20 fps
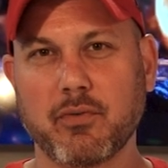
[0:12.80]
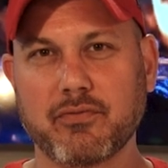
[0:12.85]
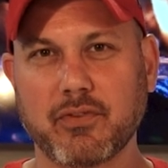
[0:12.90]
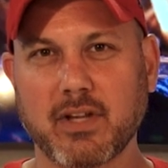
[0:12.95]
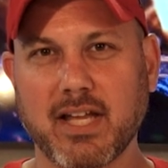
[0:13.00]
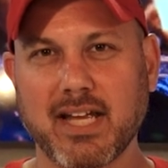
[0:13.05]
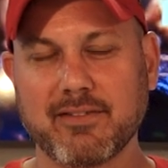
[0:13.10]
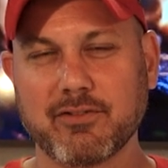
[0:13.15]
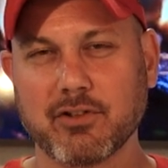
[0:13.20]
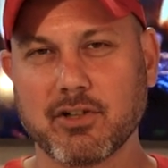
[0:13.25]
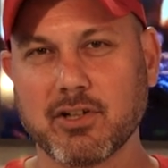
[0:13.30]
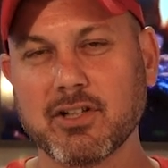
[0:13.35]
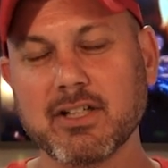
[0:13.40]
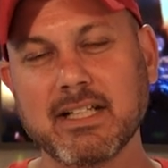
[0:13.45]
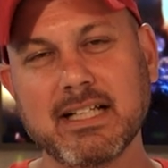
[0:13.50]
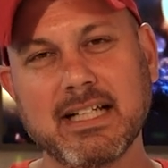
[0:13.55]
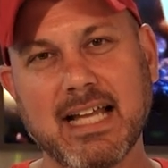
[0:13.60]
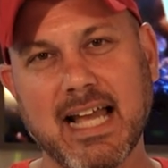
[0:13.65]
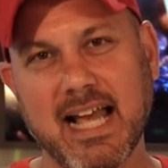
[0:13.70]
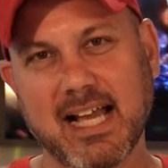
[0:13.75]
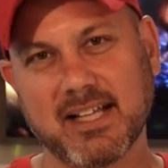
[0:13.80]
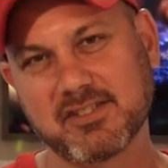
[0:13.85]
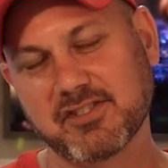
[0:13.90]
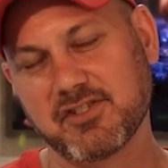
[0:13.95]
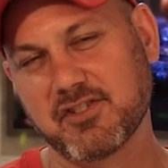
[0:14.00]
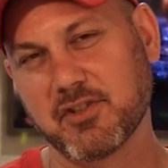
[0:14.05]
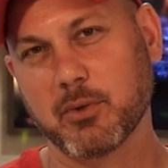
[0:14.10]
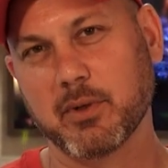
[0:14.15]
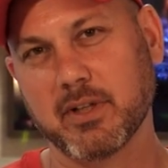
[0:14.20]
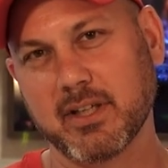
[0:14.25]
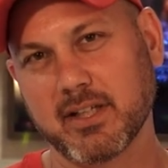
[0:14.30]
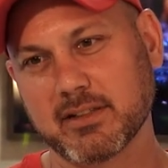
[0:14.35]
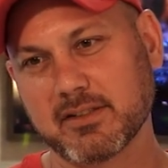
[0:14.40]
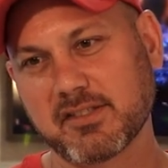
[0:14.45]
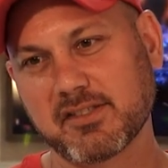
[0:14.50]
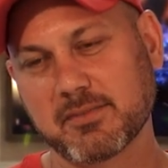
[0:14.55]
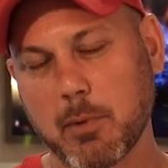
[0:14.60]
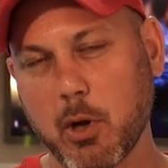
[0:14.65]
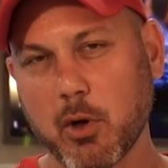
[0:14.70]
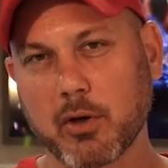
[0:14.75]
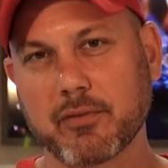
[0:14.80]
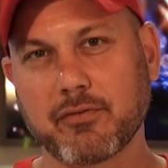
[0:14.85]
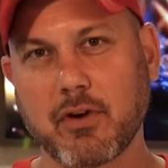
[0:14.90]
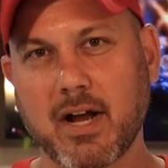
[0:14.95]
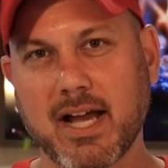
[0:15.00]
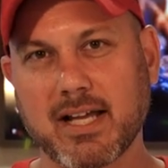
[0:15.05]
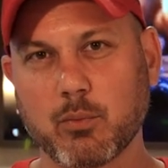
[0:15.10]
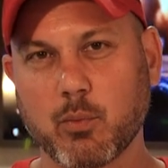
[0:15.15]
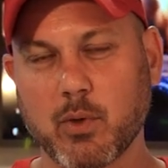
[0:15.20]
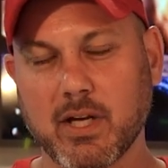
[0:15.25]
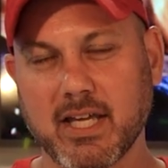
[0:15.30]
flavor as doing smoke fried